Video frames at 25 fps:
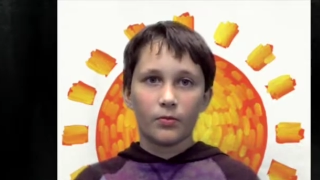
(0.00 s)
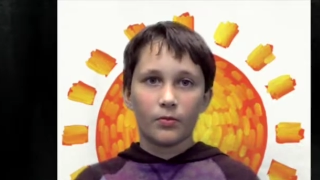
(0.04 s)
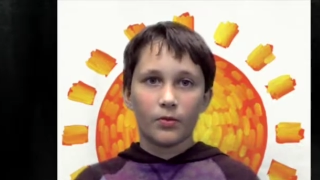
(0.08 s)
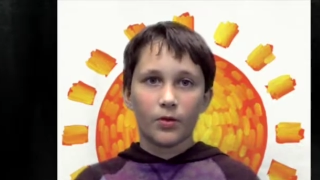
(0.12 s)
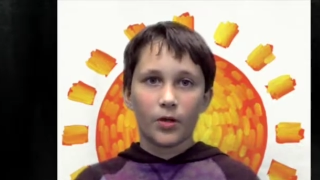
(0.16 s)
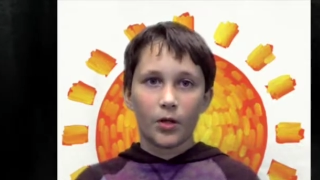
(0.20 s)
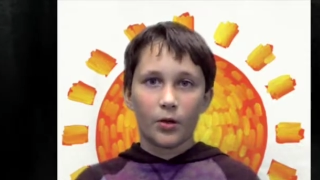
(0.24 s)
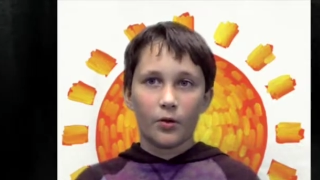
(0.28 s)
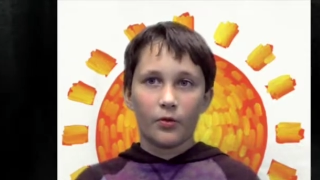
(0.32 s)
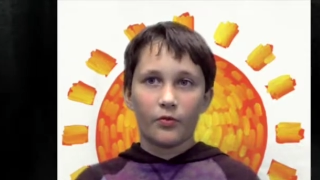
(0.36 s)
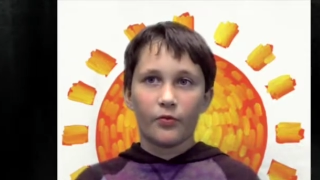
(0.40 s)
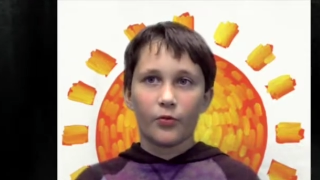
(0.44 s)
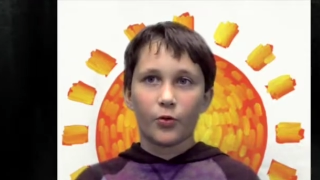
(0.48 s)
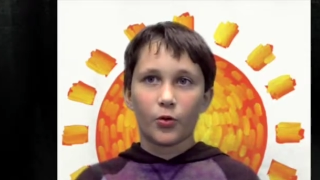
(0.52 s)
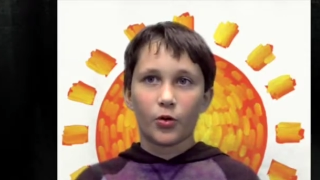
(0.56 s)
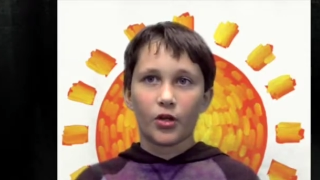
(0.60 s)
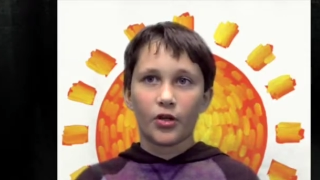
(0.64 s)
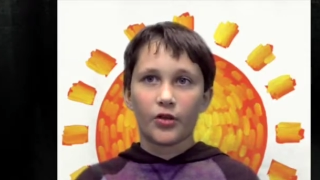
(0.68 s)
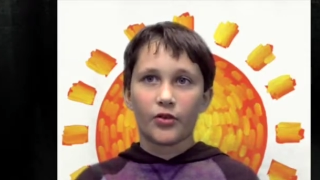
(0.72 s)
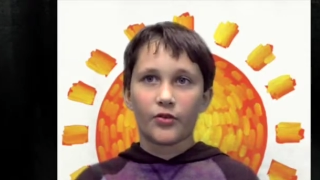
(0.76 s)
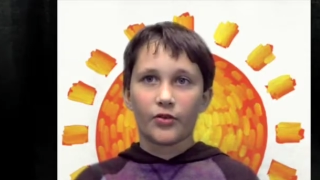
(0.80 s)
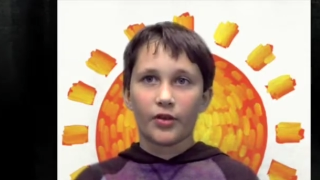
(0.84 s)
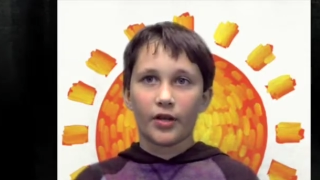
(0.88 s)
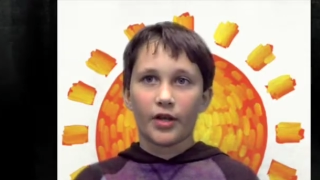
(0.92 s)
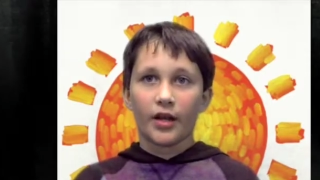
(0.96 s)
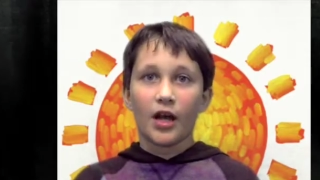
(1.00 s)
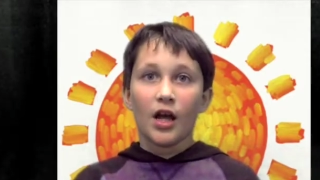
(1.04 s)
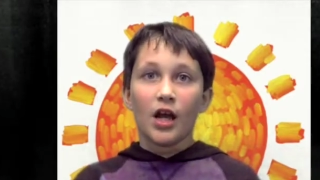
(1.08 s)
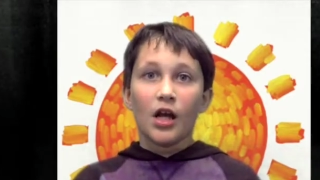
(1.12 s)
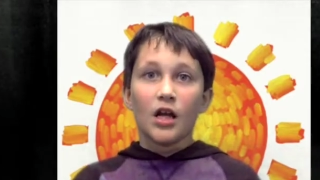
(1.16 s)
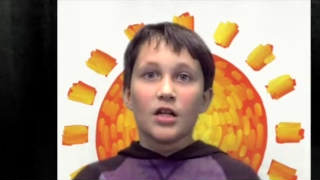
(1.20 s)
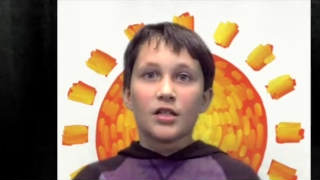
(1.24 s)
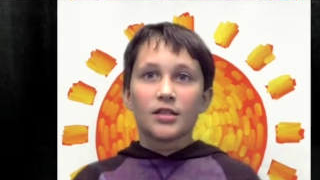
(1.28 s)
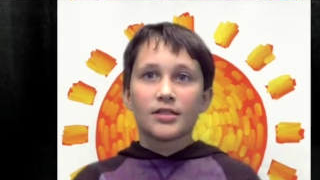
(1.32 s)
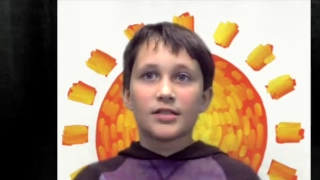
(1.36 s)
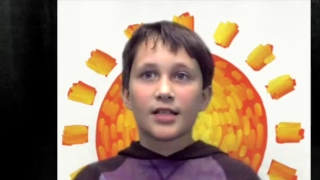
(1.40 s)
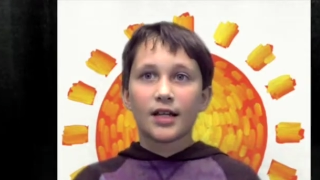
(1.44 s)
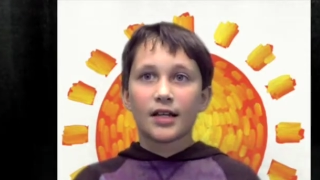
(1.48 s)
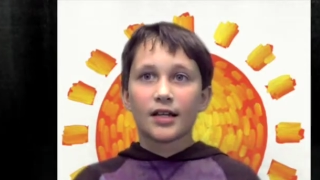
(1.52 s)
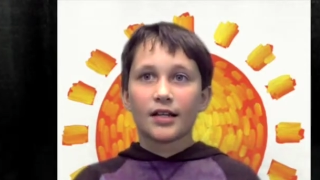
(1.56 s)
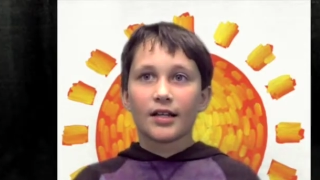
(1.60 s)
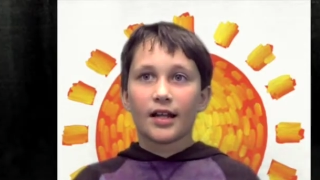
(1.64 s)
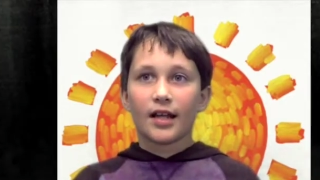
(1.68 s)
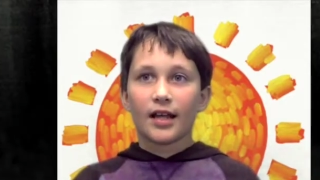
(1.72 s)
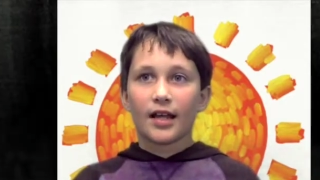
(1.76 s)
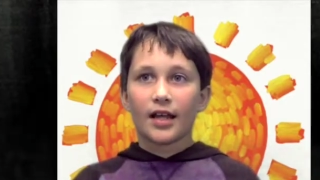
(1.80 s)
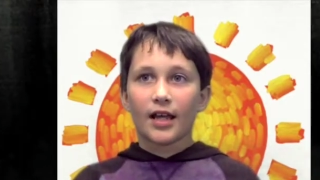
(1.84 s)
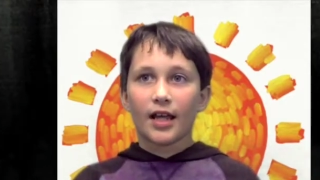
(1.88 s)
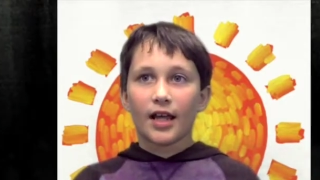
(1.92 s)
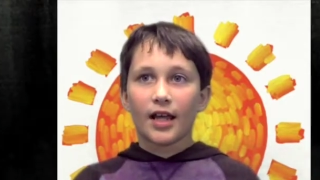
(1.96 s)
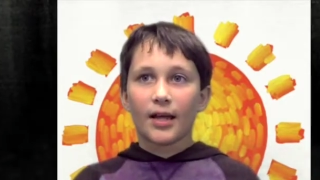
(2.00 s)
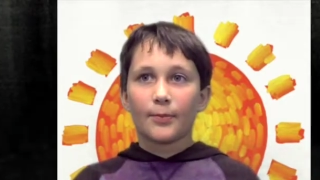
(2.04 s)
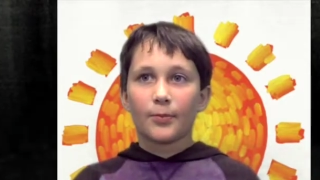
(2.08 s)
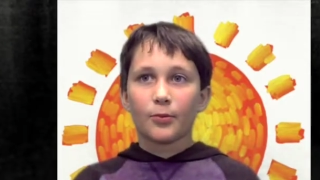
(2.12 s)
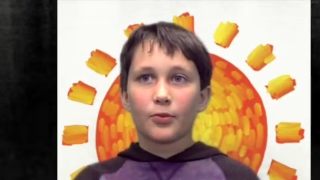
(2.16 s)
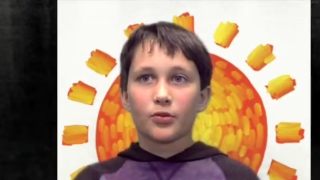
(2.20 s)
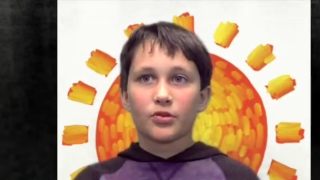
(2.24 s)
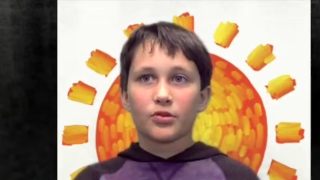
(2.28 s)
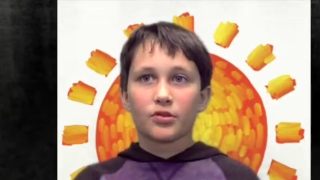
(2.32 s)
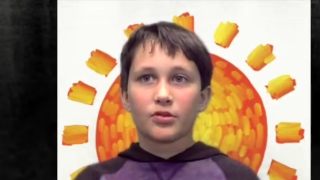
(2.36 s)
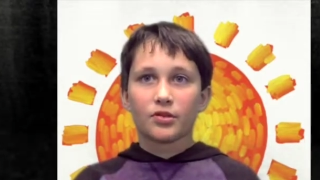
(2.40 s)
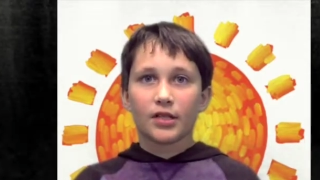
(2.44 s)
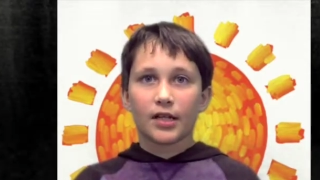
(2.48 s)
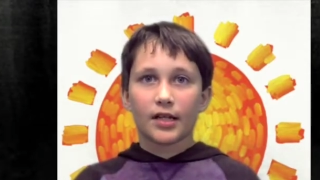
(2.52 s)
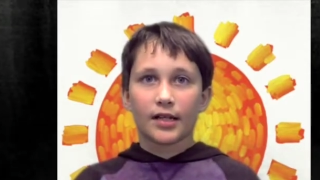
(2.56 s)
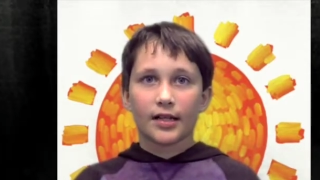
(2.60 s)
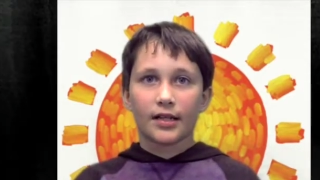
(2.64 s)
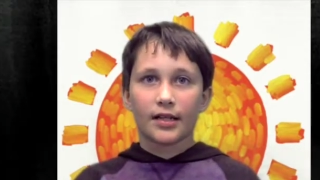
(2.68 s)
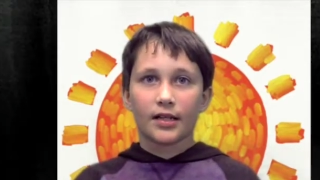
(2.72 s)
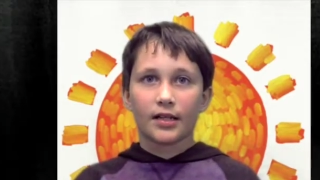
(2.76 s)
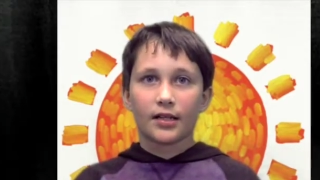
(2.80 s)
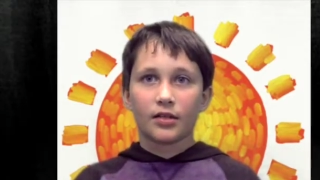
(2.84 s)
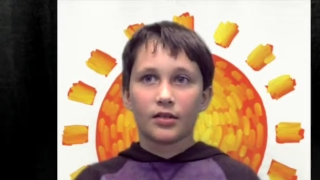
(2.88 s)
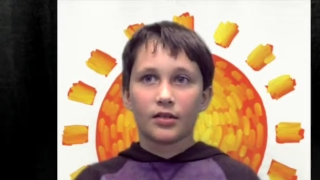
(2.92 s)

low 43. Sunday, April 2nd,